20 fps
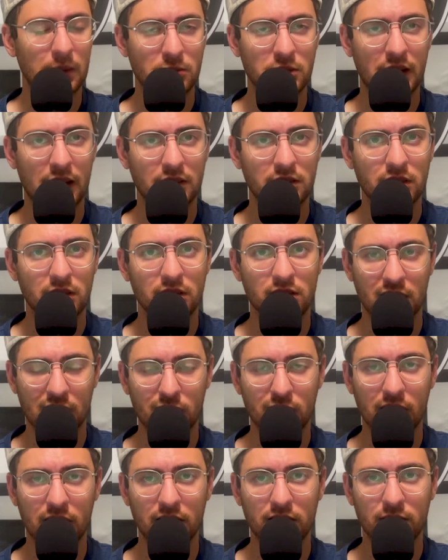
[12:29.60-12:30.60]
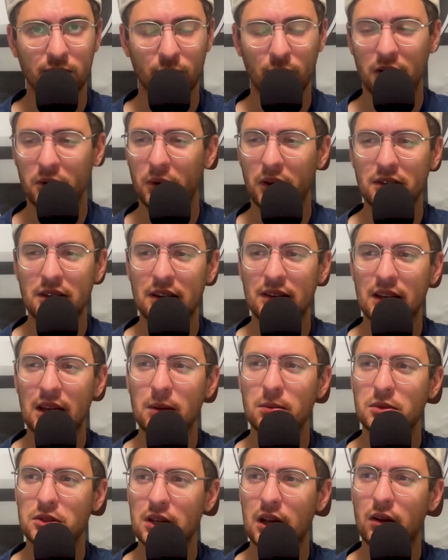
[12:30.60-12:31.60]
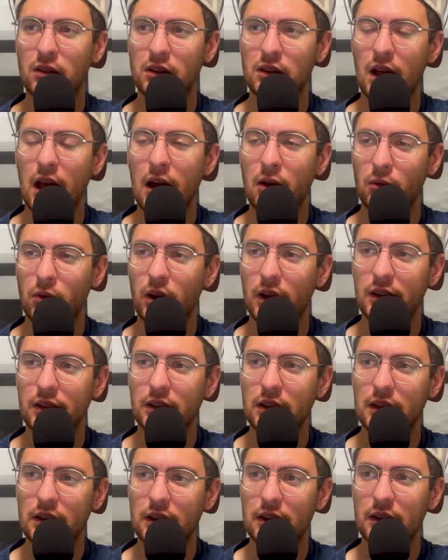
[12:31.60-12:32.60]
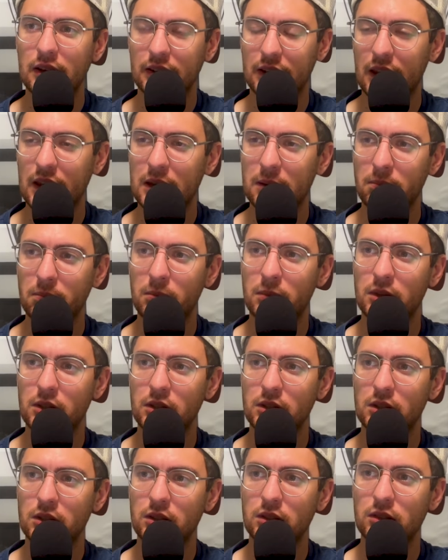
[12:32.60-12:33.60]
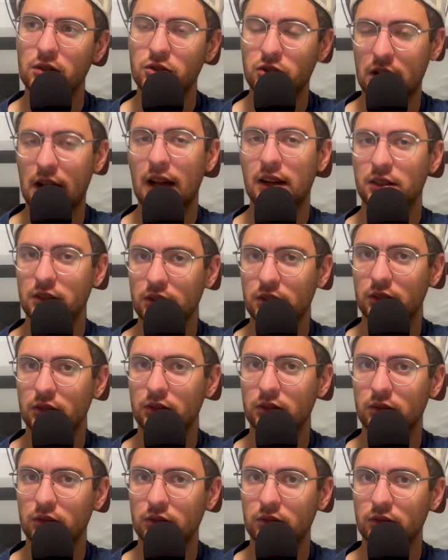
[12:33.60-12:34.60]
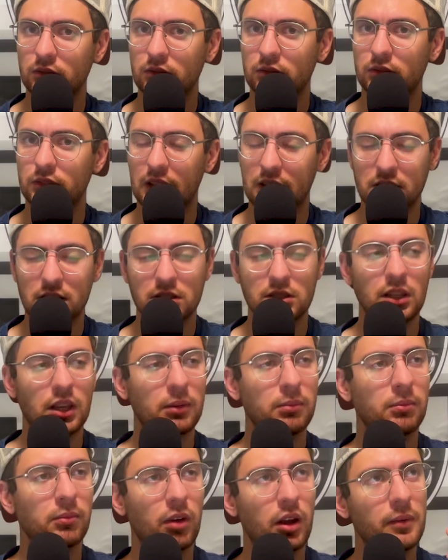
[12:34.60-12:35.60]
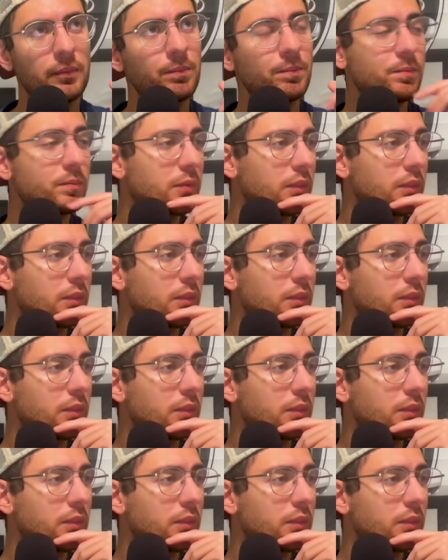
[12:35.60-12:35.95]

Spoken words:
Jackson, is that right? Why does that name sound not right? Gabe Jackson, that's his name, right?